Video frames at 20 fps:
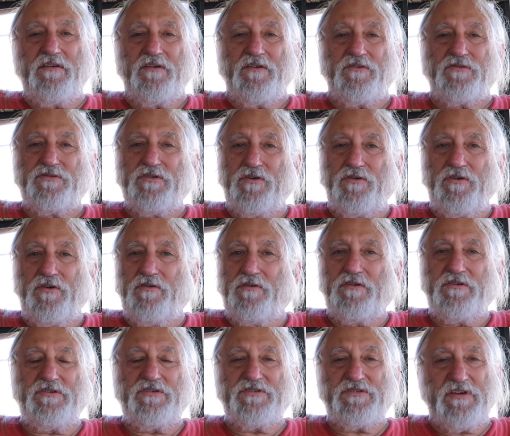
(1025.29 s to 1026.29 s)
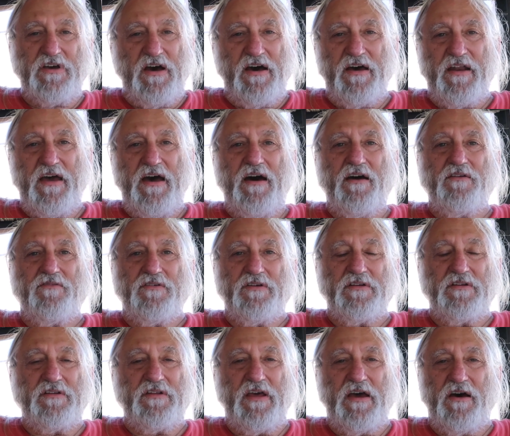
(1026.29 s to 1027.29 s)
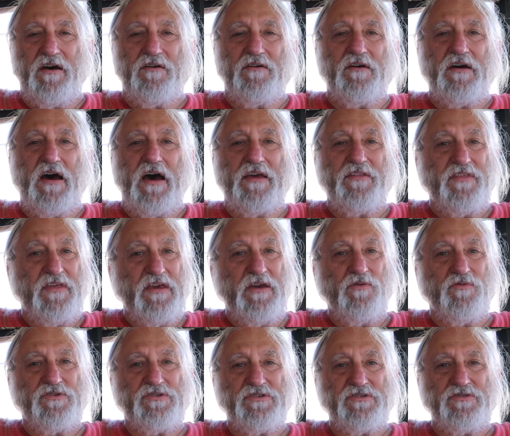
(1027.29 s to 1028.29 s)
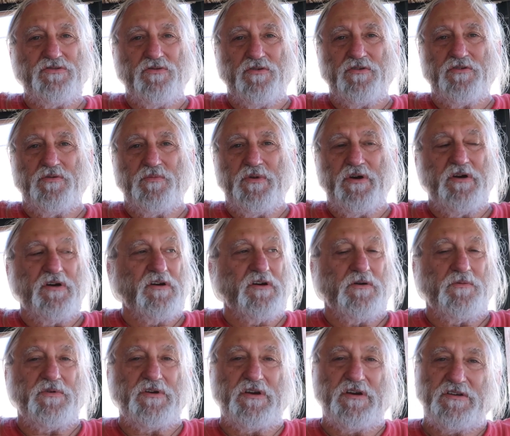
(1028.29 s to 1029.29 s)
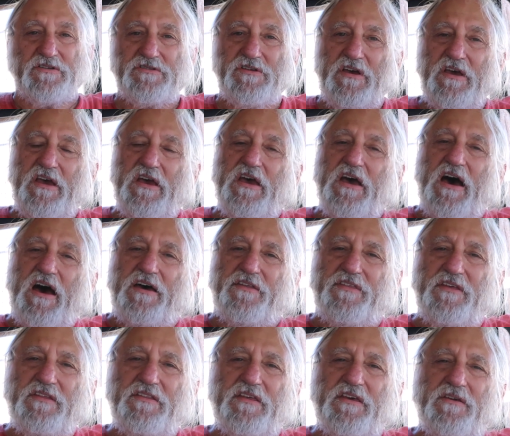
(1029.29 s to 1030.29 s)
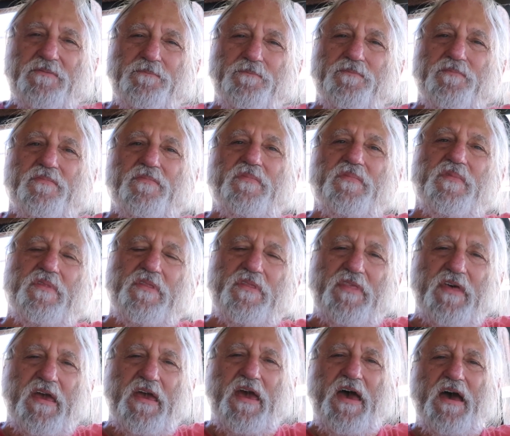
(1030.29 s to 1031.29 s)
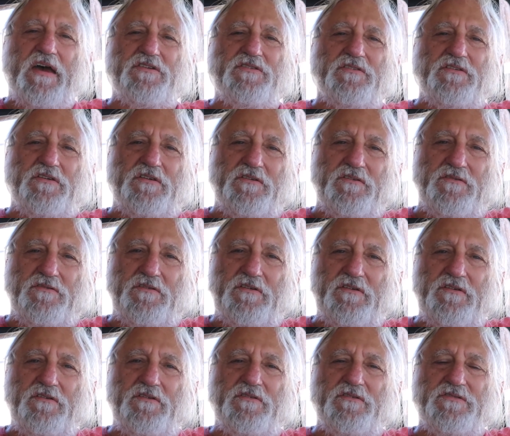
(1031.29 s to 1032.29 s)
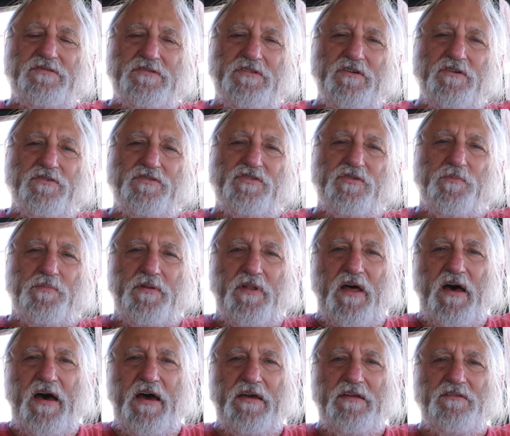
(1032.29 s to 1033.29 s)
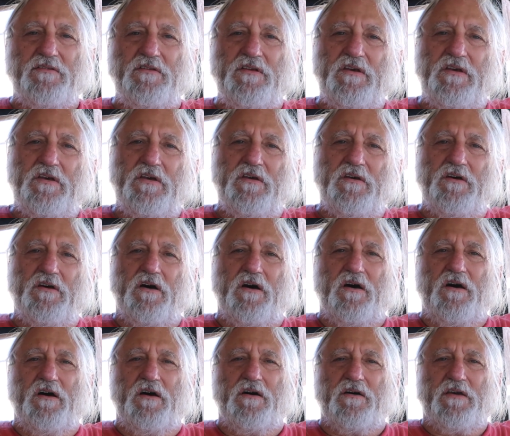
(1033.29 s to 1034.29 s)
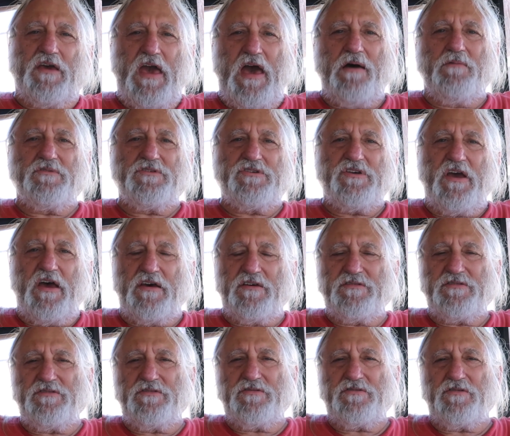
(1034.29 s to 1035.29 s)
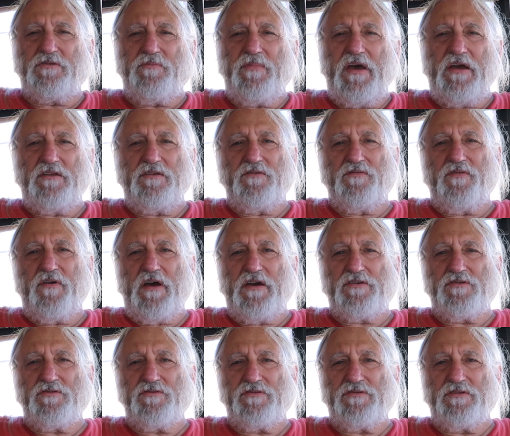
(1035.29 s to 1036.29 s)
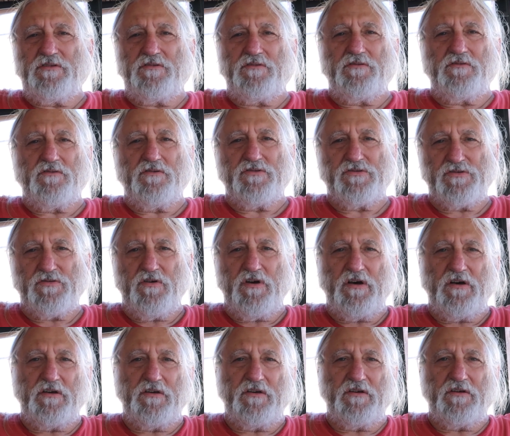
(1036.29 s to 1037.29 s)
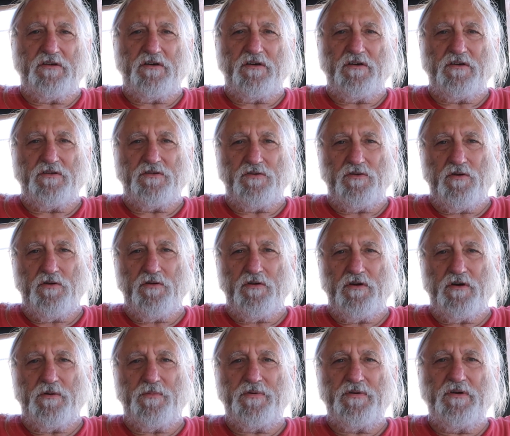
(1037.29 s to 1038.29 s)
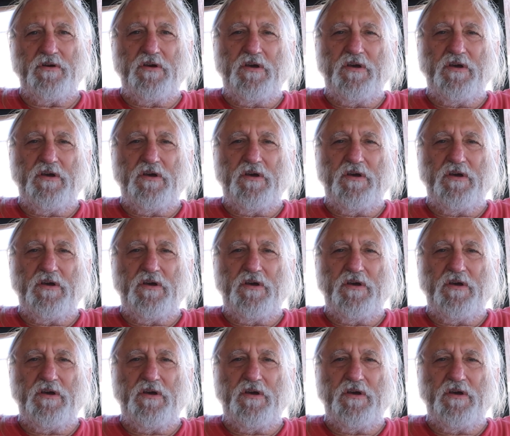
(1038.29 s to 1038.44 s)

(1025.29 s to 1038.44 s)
you know, Toyota just got out of it. Now I think it was just North America, because I think they actually still supplied cabin chassis to manufacturers in Australia and Europe,